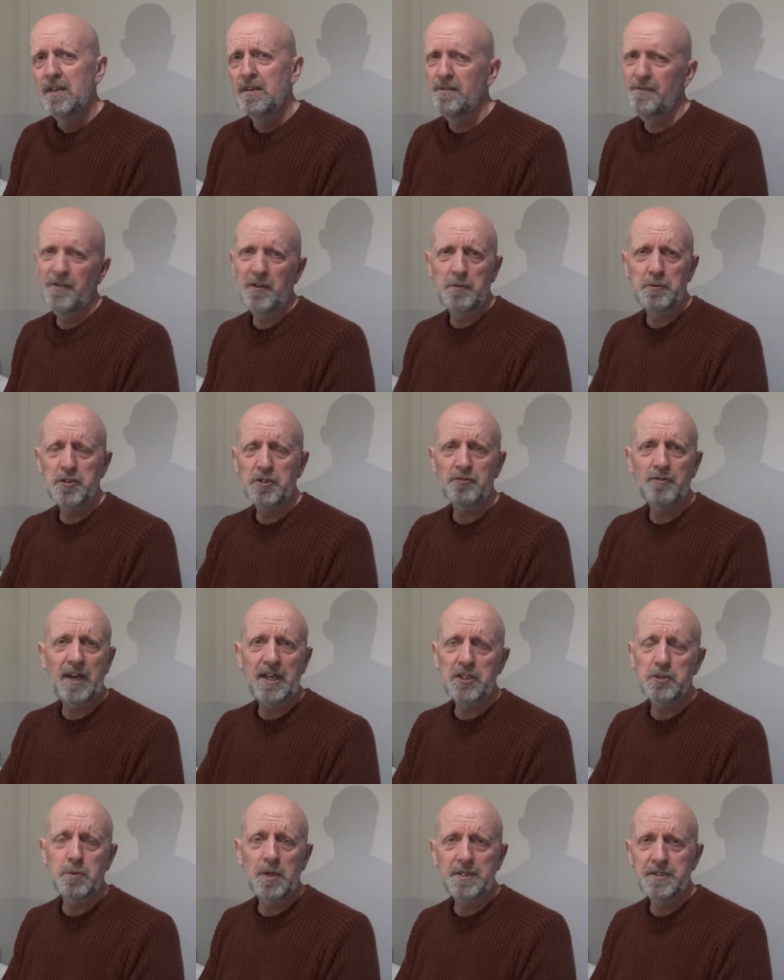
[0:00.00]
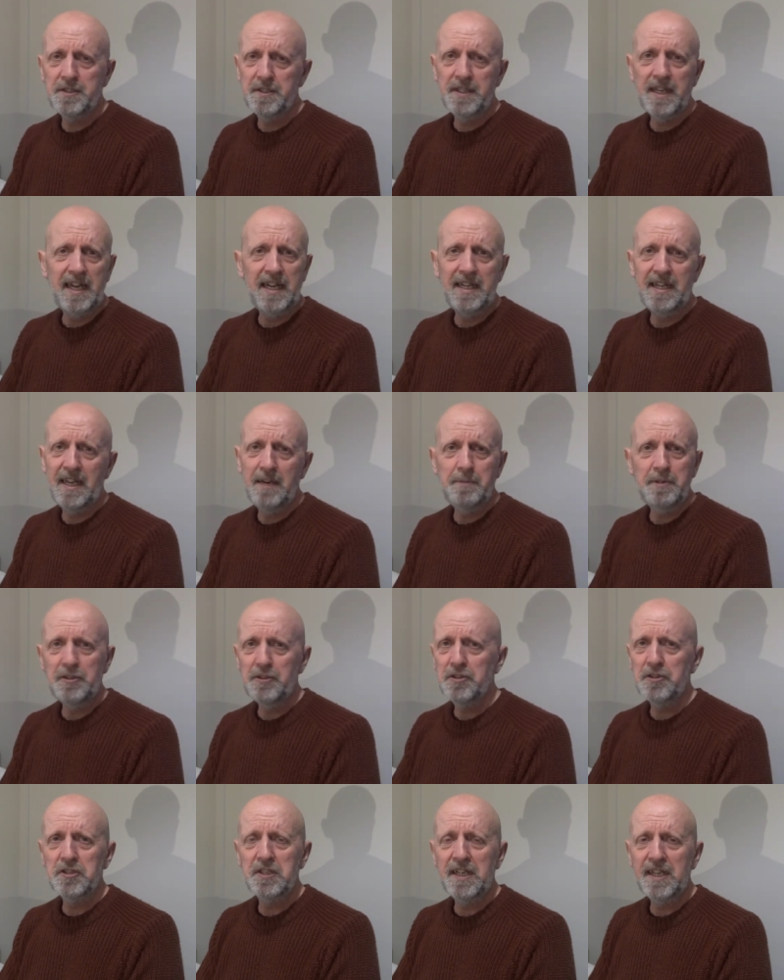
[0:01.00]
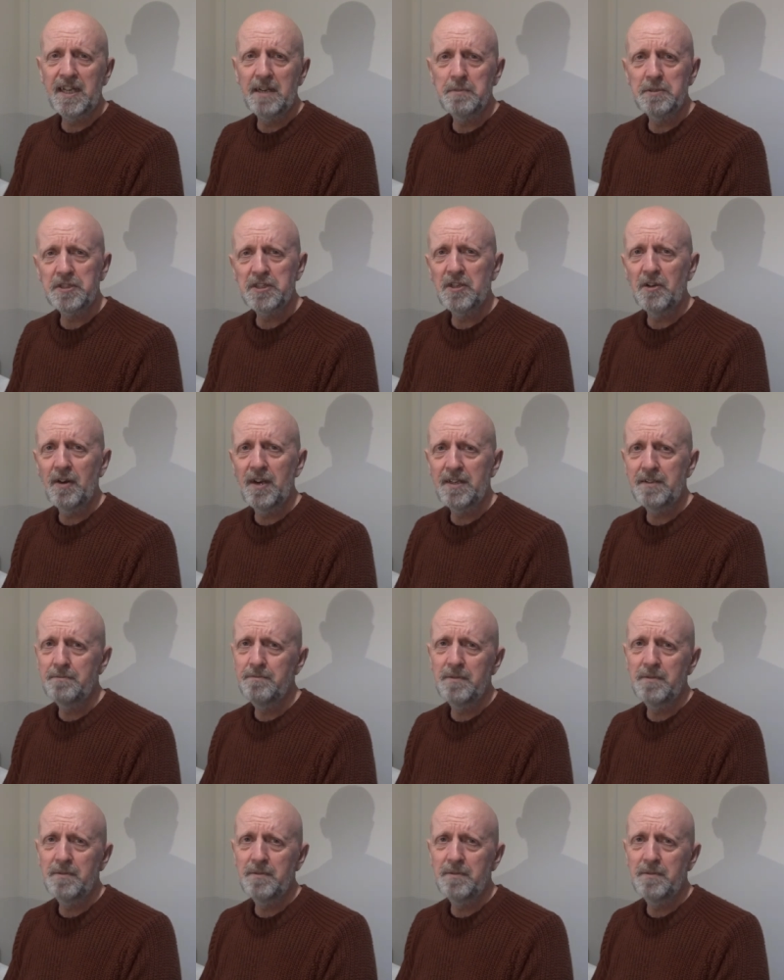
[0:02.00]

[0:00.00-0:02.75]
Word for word: a few scratch ones and that in there, but you just sling them aside.